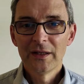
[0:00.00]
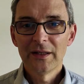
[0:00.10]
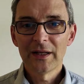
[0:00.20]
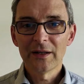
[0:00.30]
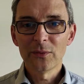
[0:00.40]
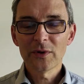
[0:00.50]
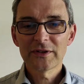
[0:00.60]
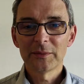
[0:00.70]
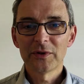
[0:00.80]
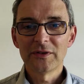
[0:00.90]
Now
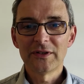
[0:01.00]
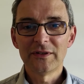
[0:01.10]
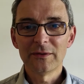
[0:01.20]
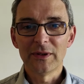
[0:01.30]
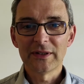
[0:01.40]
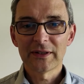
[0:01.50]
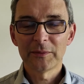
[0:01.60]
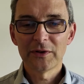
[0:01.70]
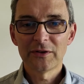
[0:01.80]
what I'm going to do is I'm going